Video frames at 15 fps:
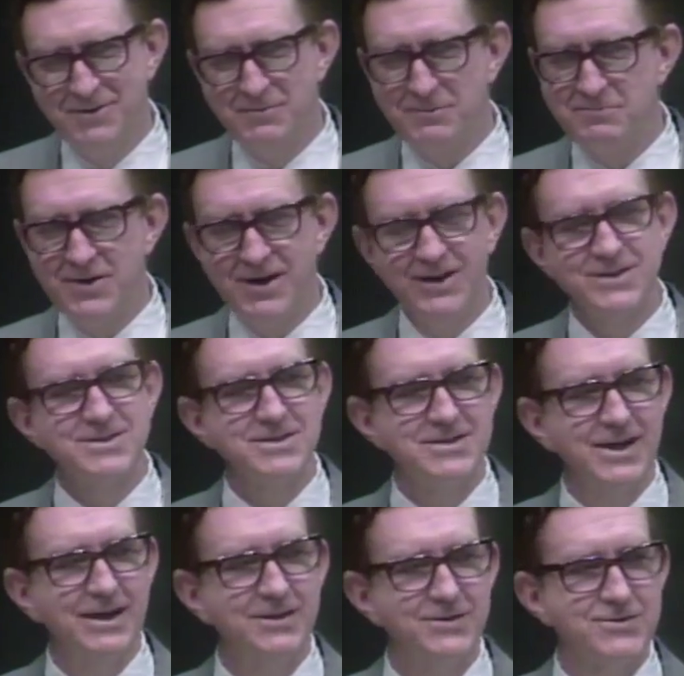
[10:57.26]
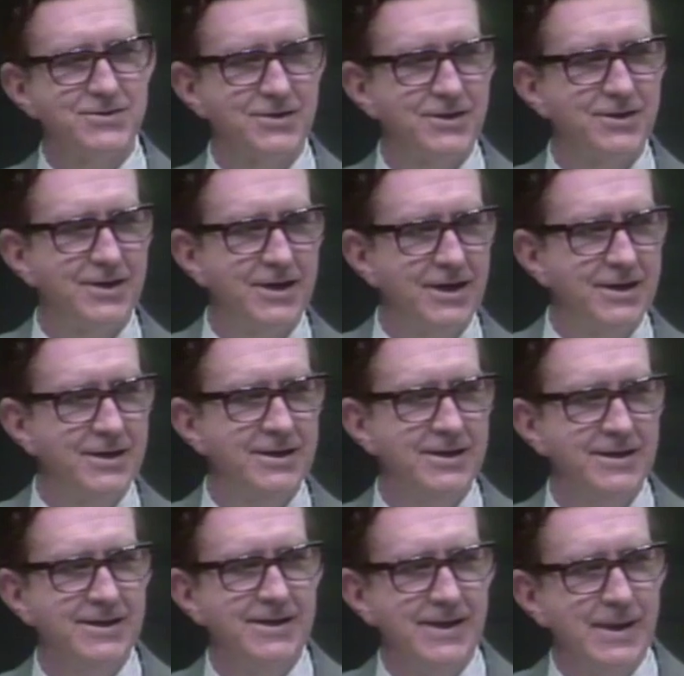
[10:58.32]
I'm embarrassed to tell you, sir, that I
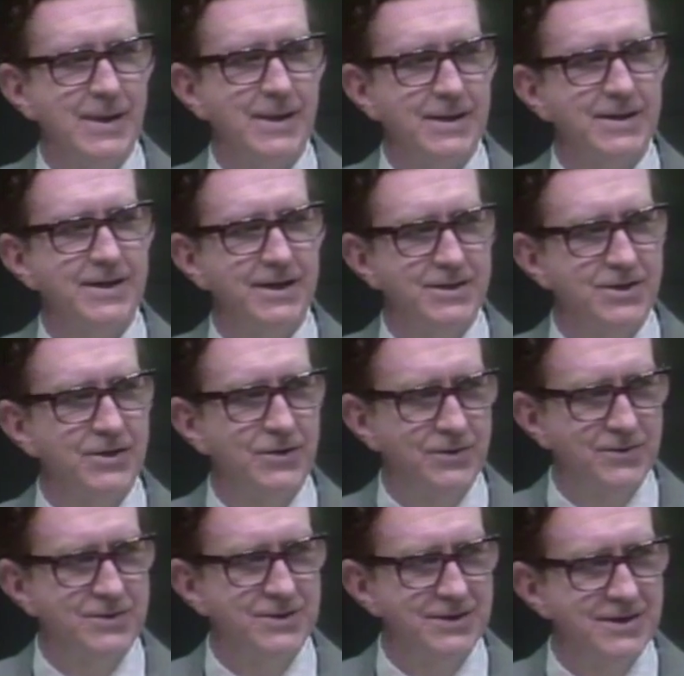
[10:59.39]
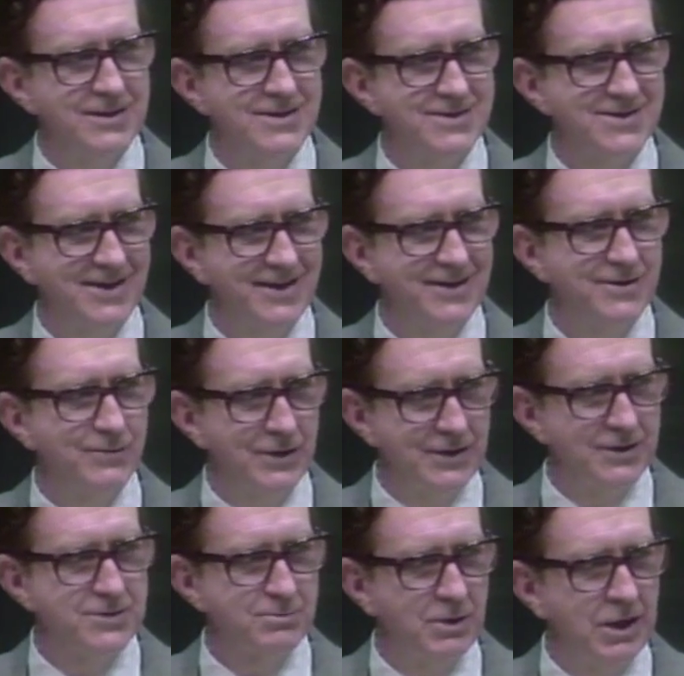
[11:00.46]
I don't. And he said
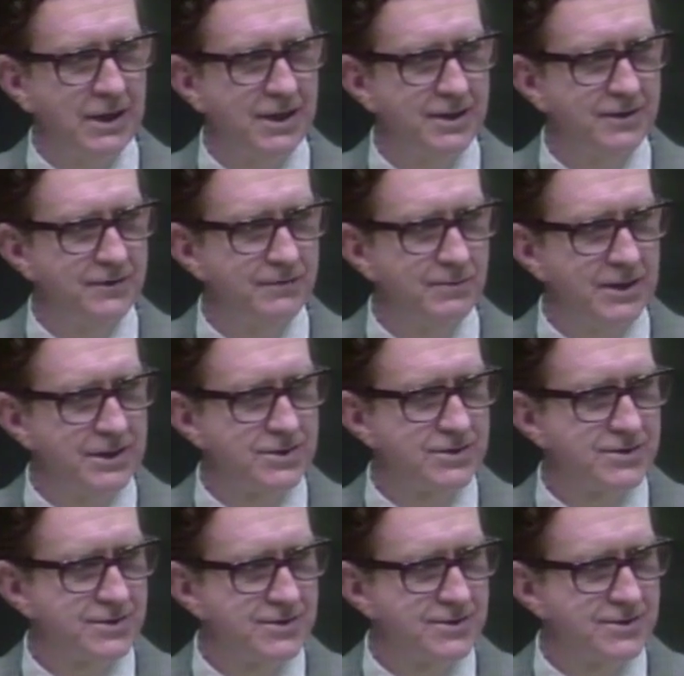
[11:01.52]
with a smile, You've missed